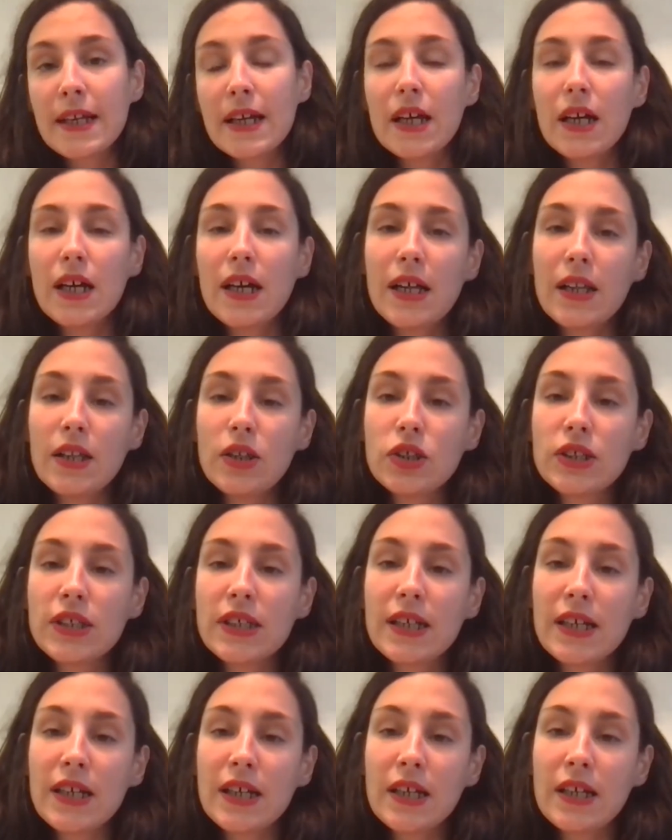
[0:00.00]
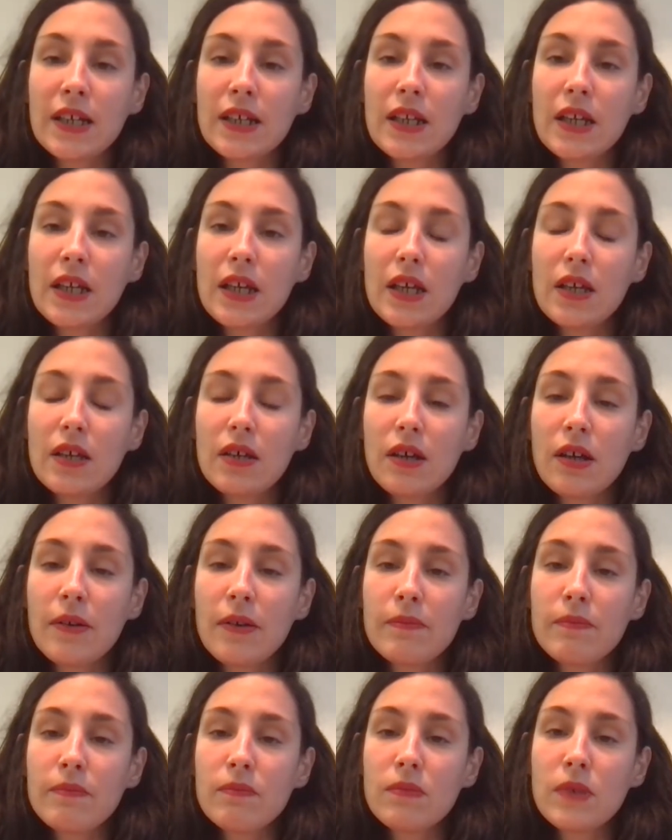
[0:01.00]
uh, looking at
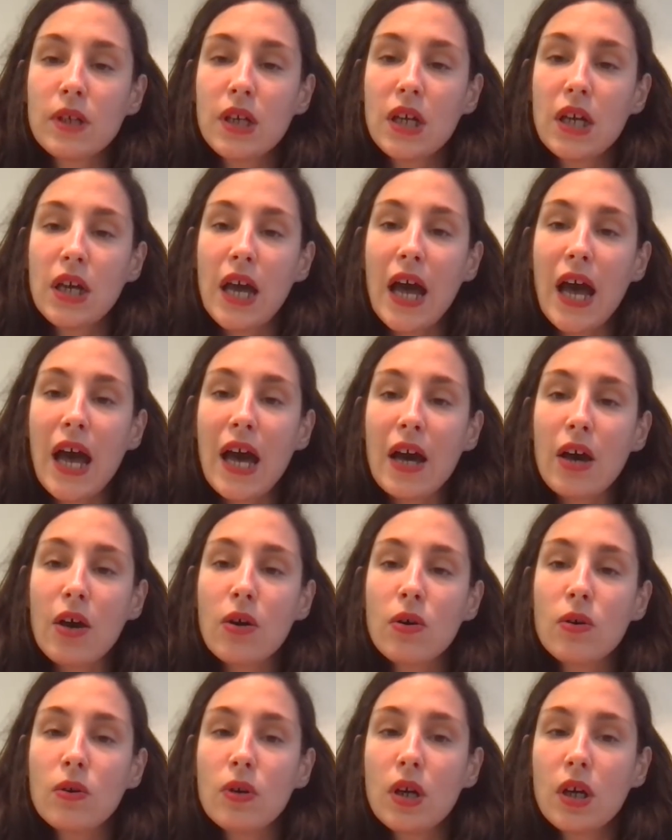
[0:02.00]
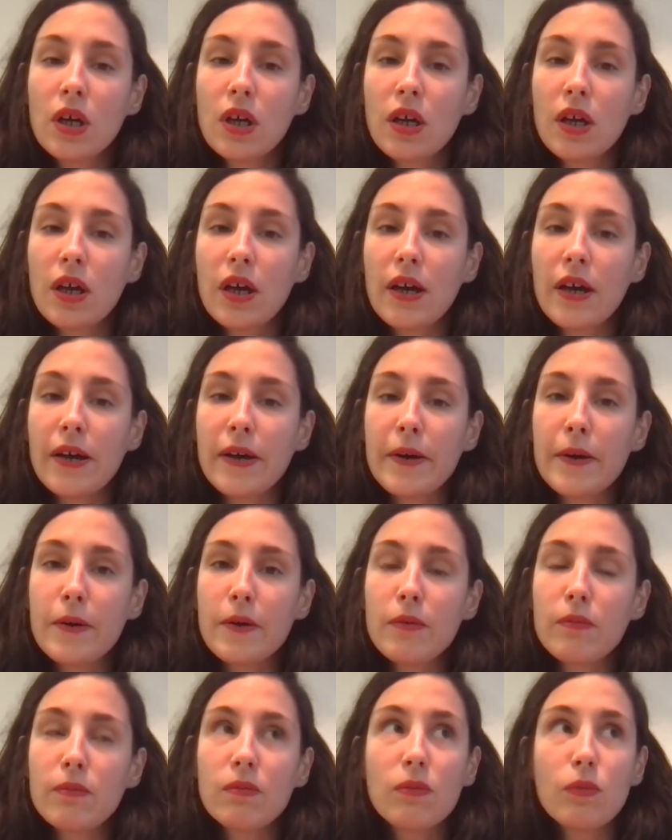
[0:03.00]
um, how uh,
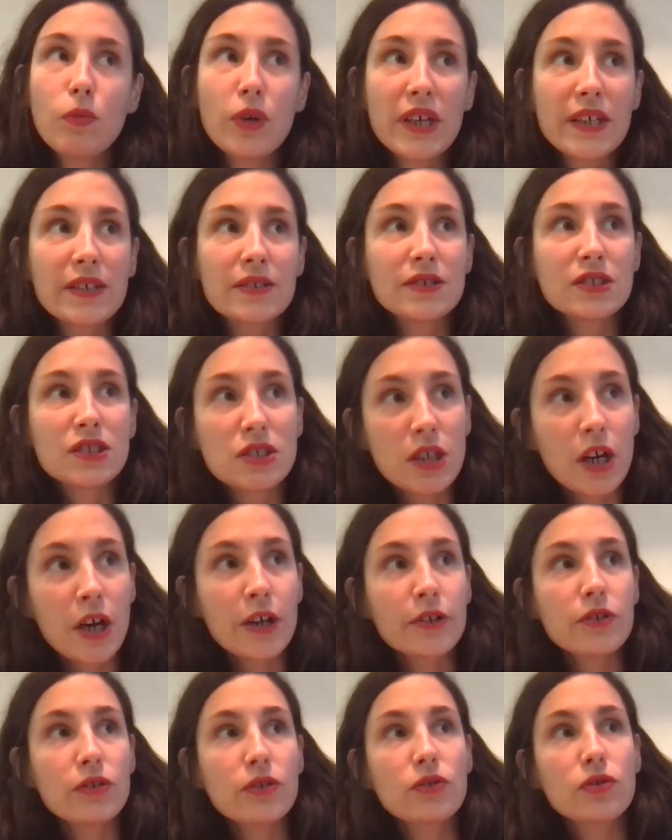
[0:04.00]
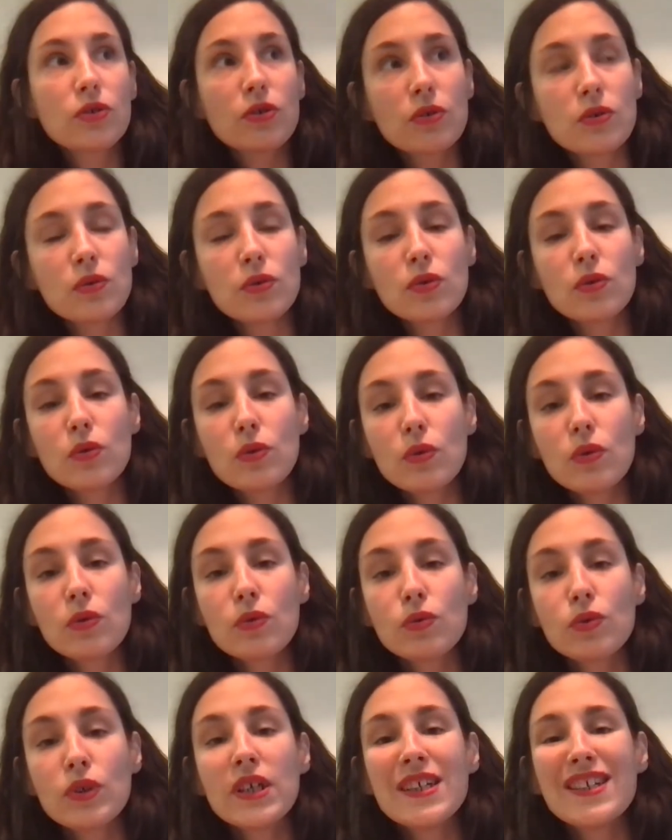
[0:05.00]
we can start to
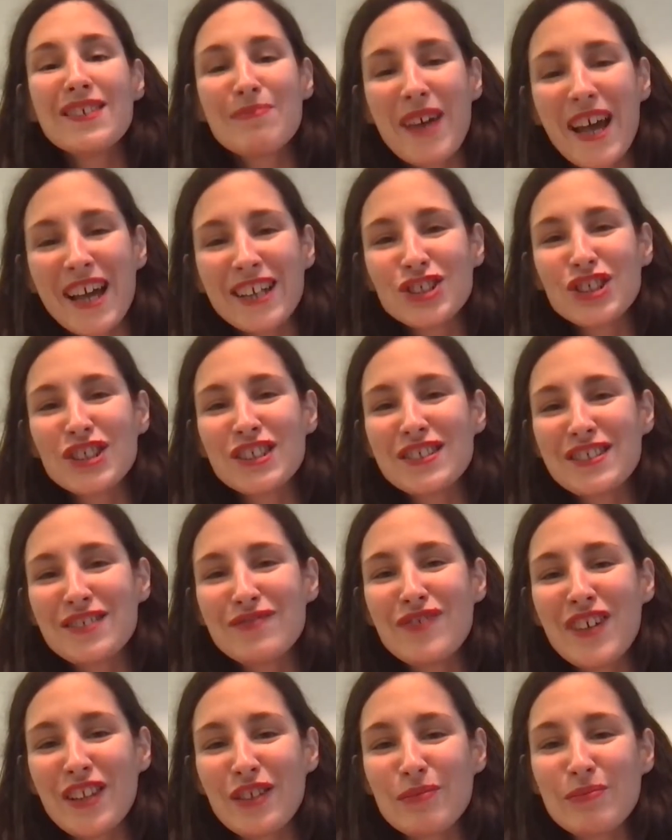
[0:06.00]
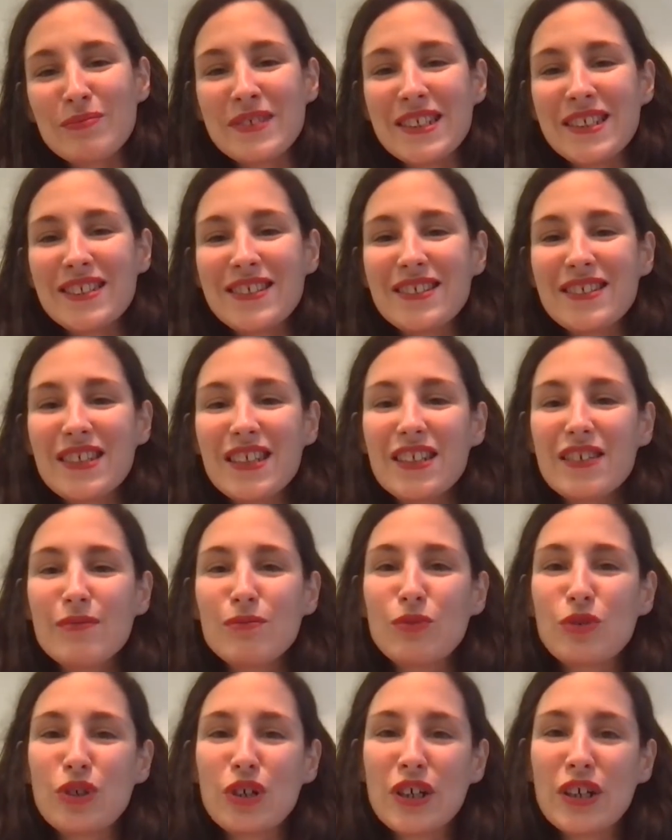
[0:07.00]
reimagine development in a
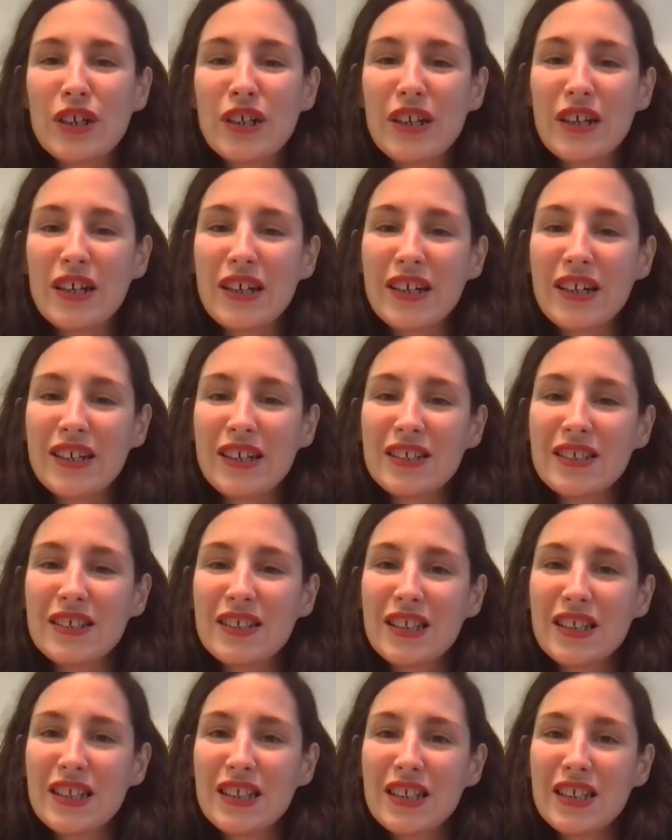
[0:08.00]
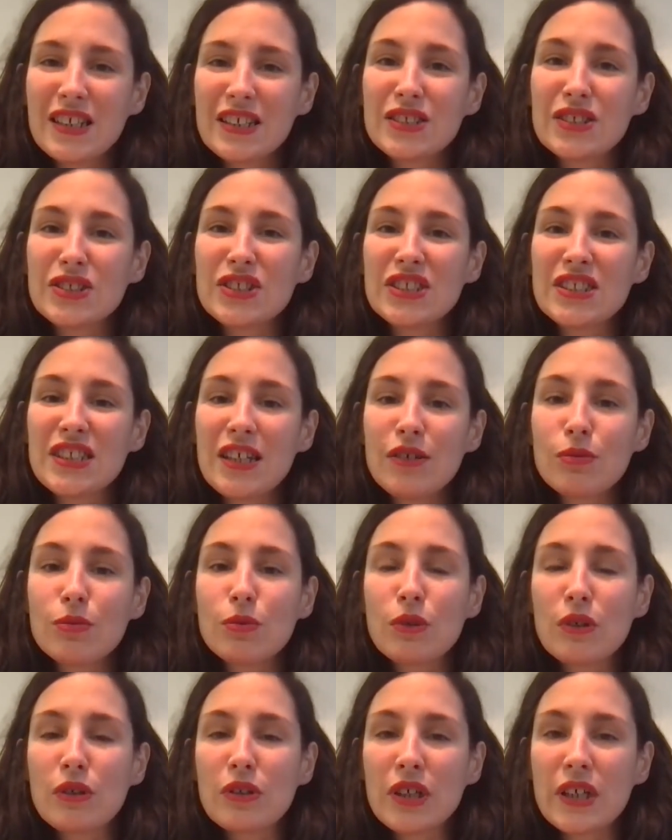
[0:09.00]
more uh,
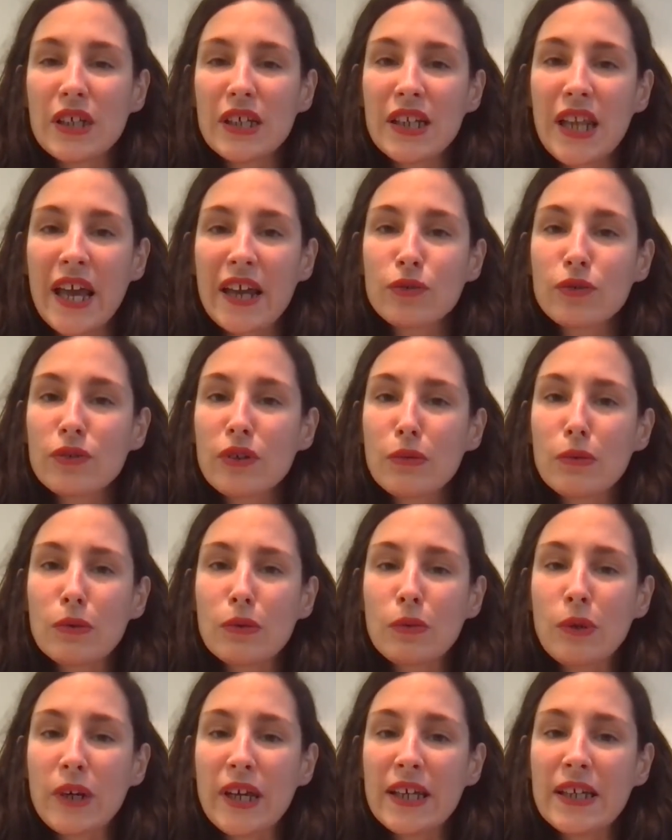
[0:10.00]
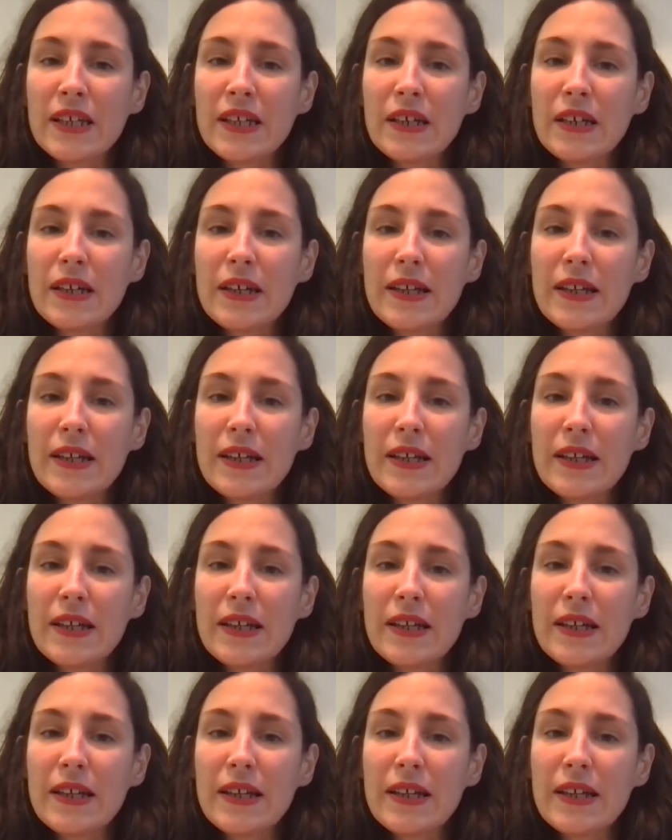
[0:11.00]
sustainable and equitable way.